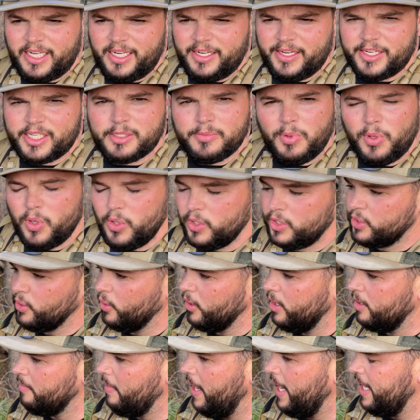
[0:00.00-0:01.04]
an
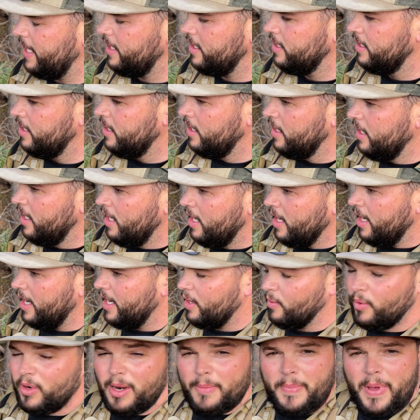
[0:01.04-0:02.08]
exploratory bait. I don't
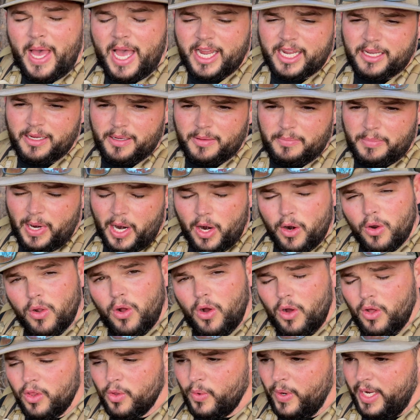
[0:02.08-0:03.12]
want to pack a barrel
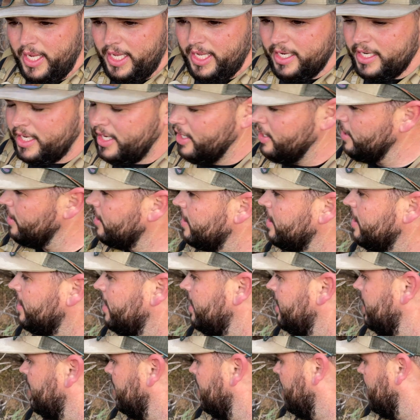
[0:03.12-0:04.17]
all the way in here
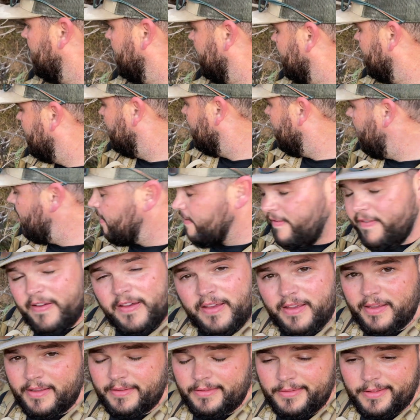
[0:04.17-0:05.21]
if
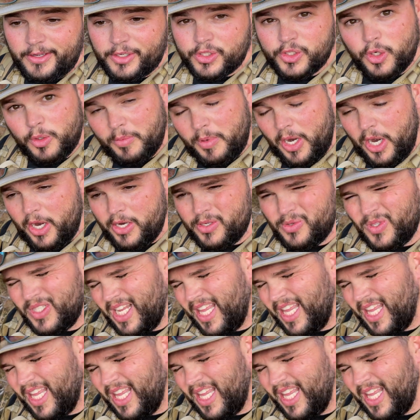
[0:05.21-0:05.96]
there's no bears.